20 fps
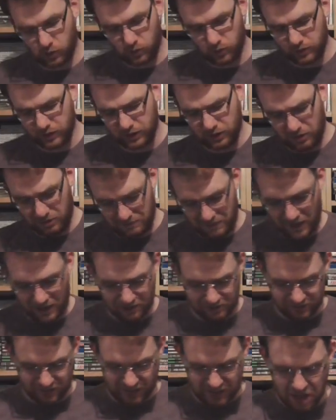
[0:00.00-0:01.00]
core. You know,
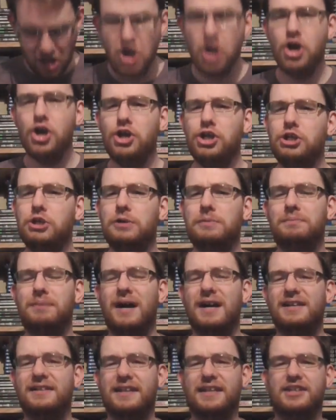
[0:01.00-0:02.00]
apparently you can
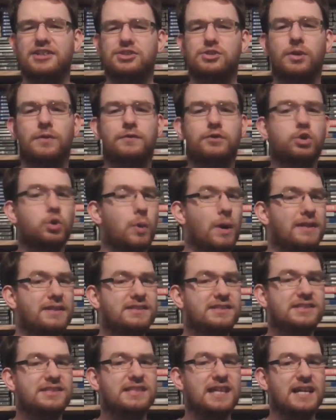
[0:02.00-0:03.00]
buy like a sort of
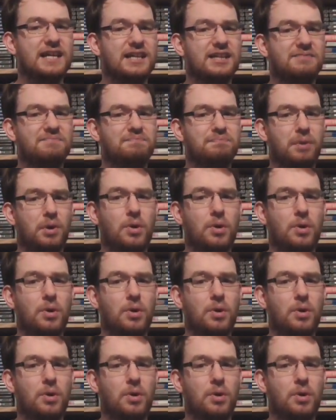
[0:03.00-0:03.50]
twin stick